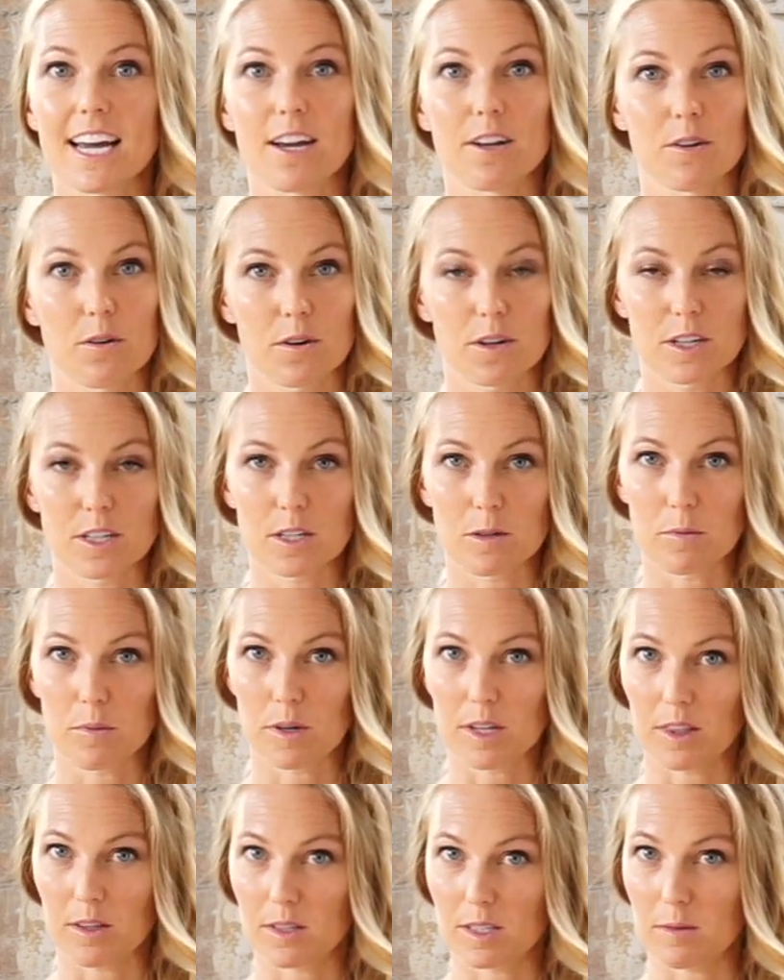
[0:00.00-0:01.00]
in order to
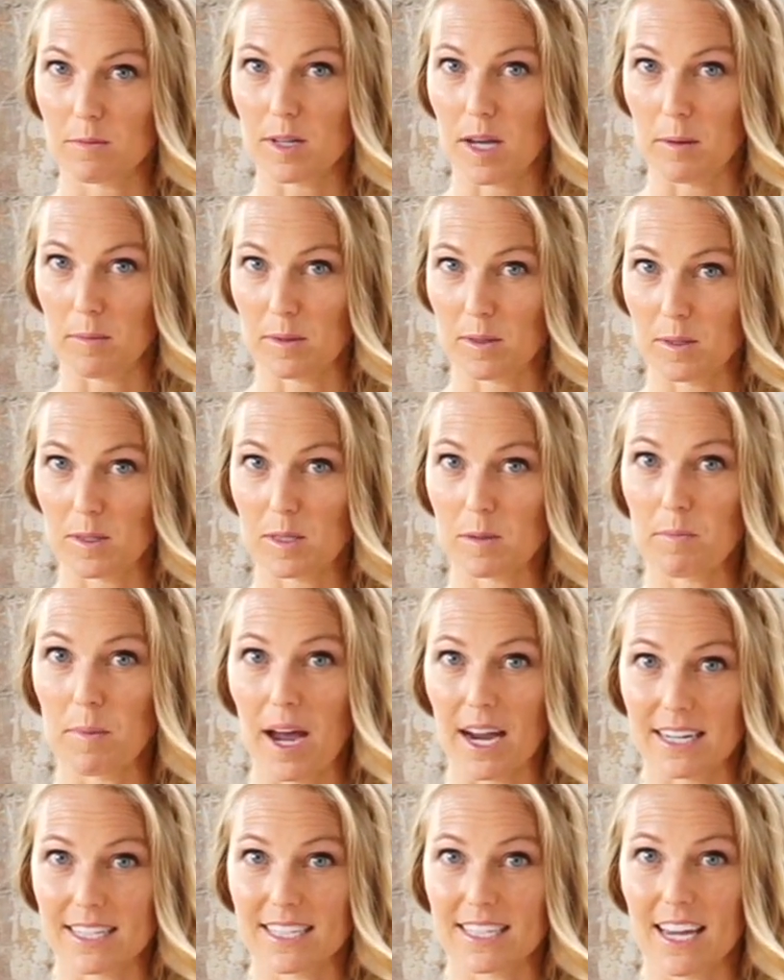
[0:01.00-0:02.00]
bring those abdominals
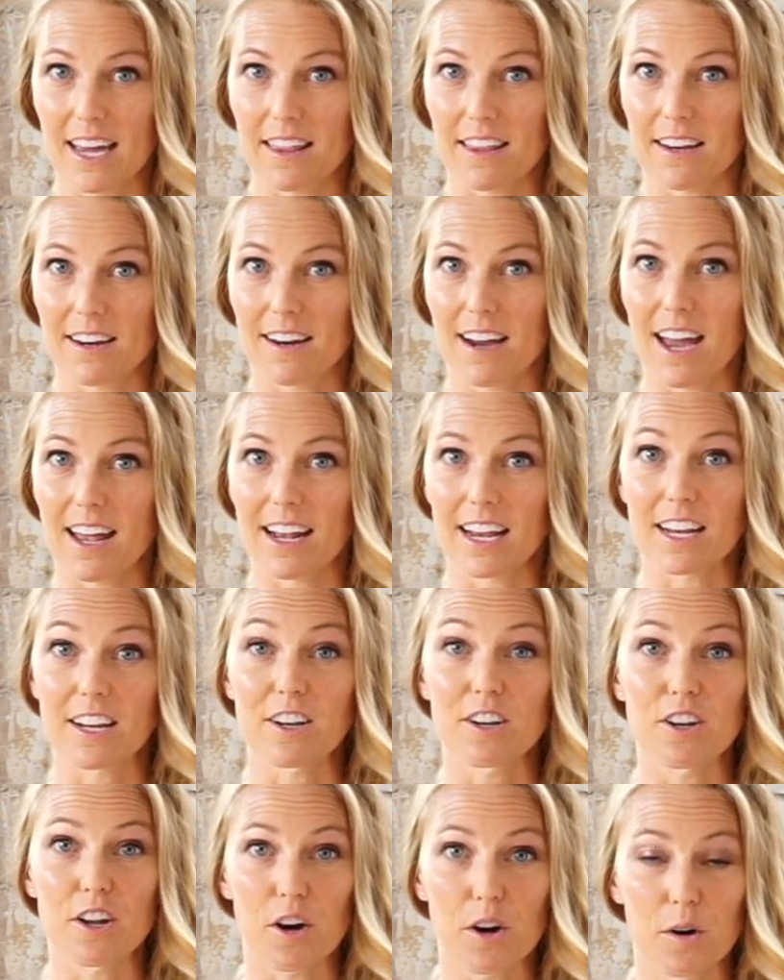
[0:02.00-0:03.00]
back together, and I
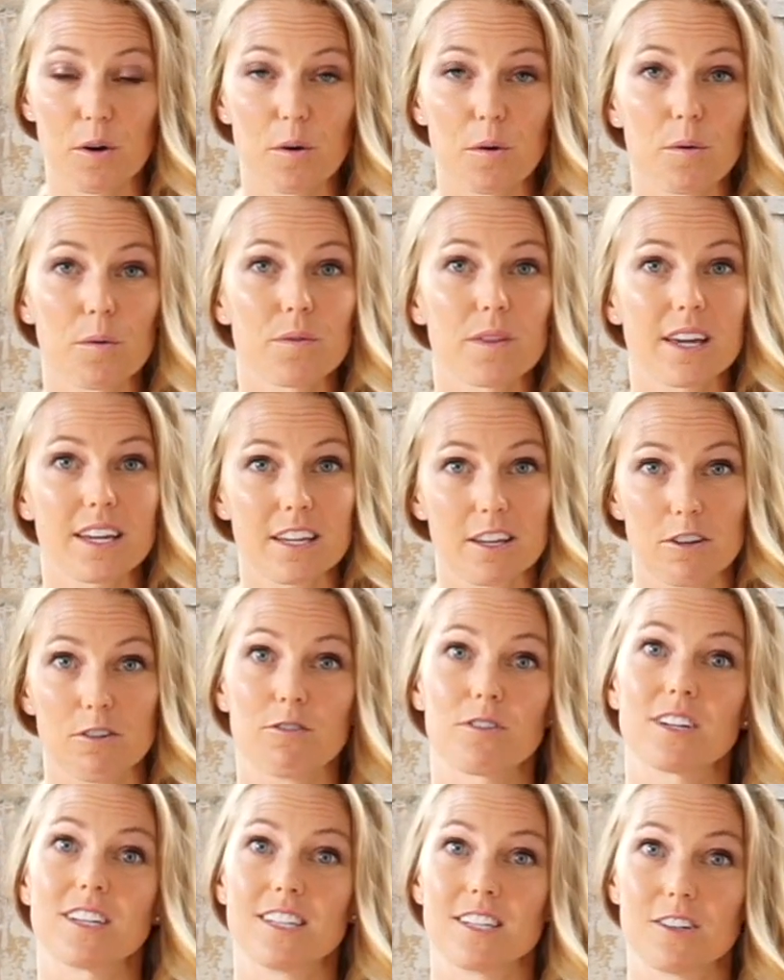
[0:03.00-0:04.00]
know that you
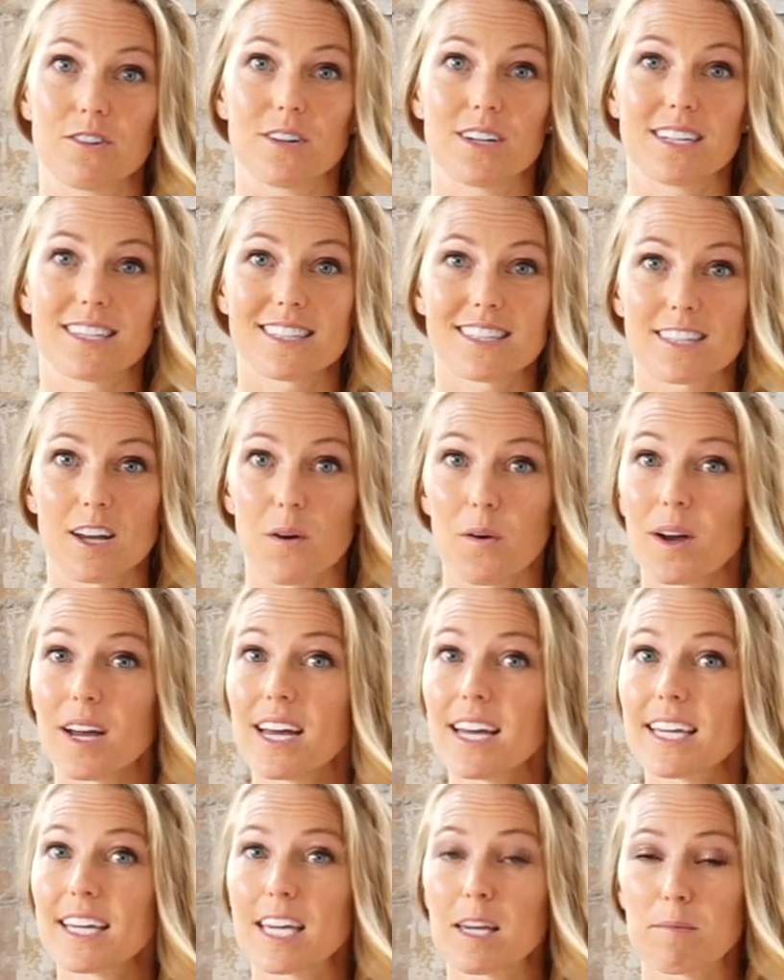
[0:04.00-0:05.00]
can do it. So
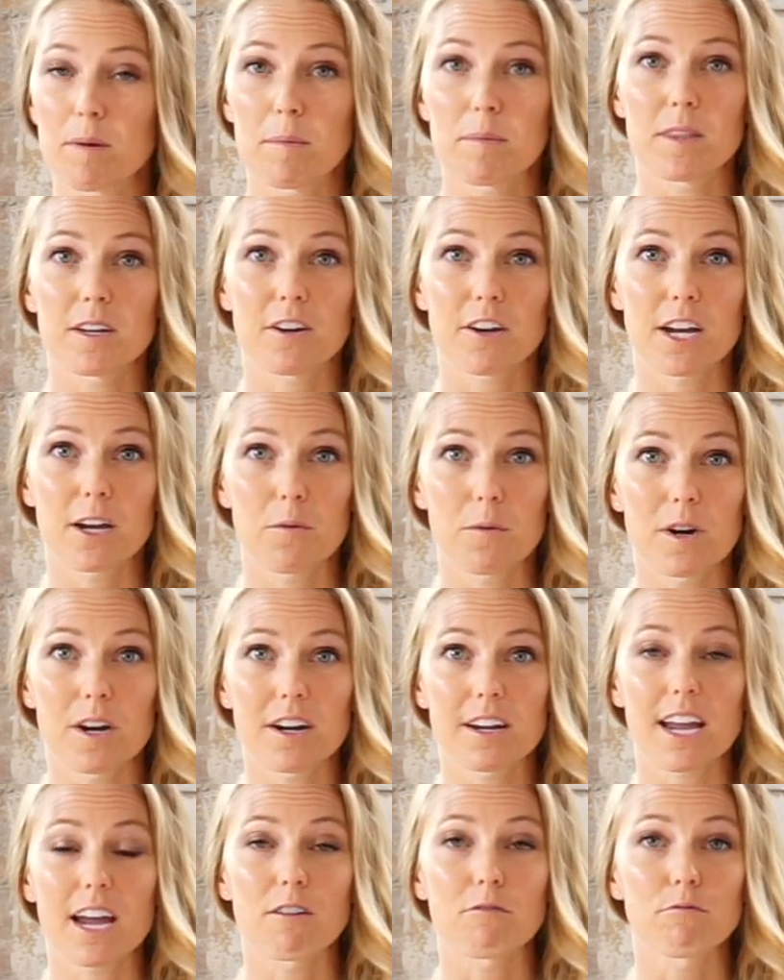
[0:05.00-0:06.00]
keep up the great
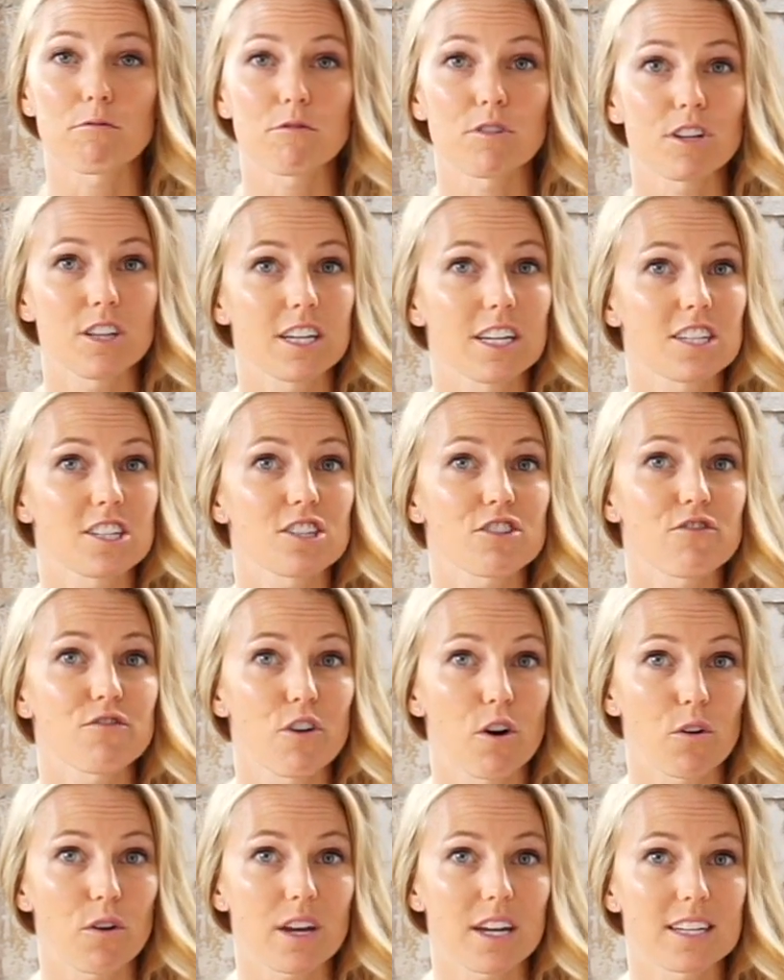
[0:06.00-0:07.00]
work and really just
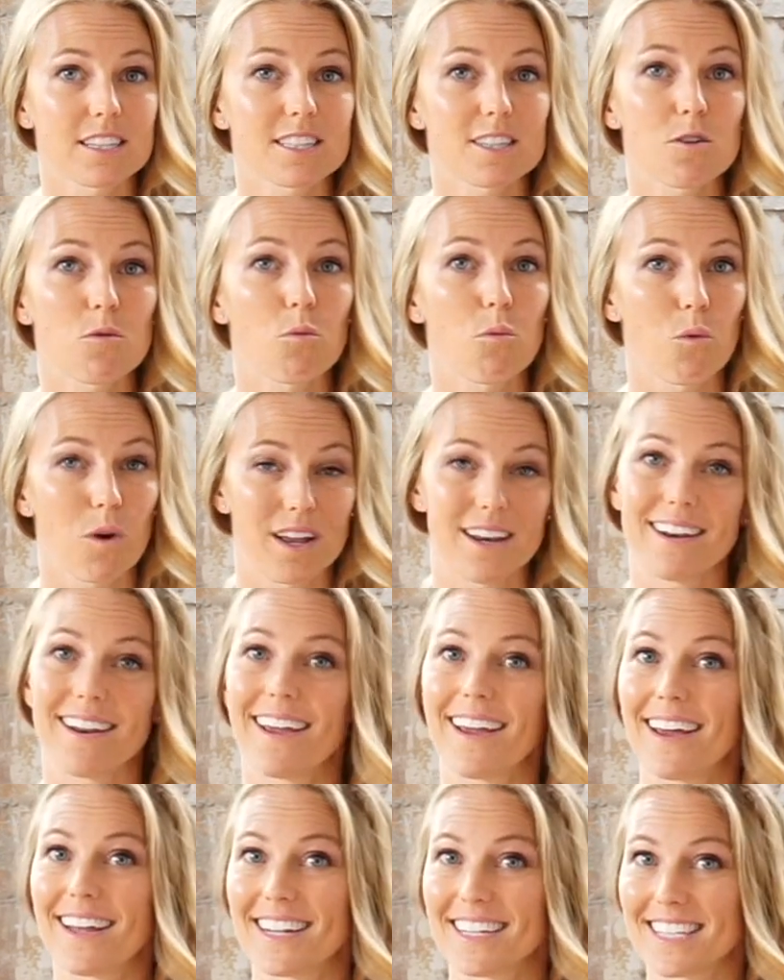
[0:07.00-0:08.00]
focus one
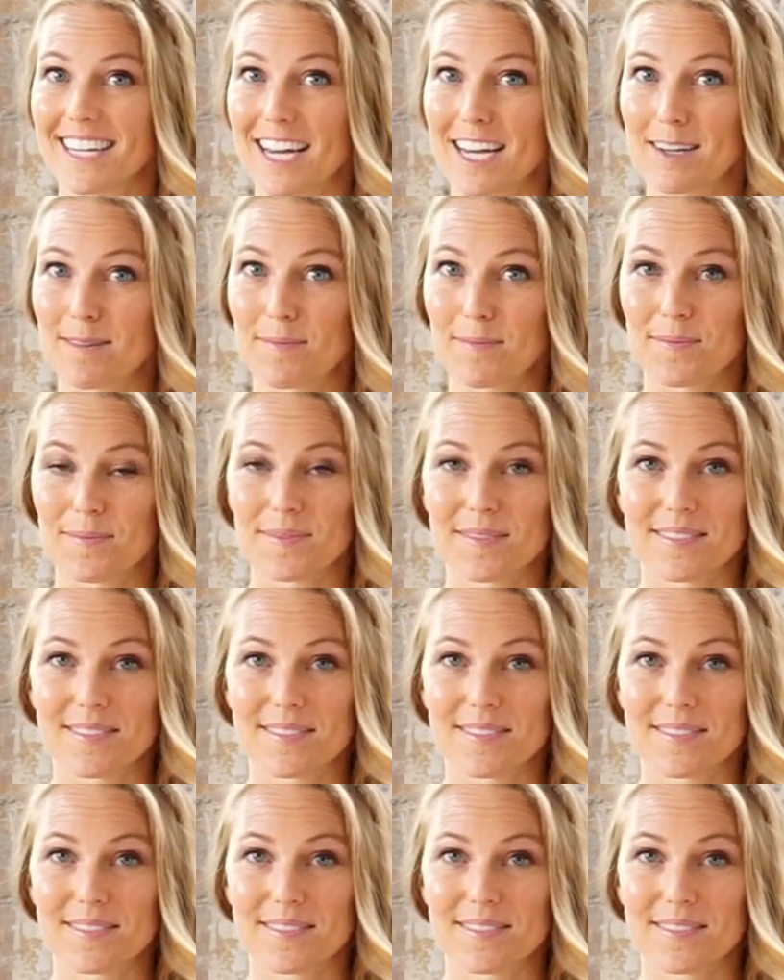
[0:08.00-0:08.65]
day at a time.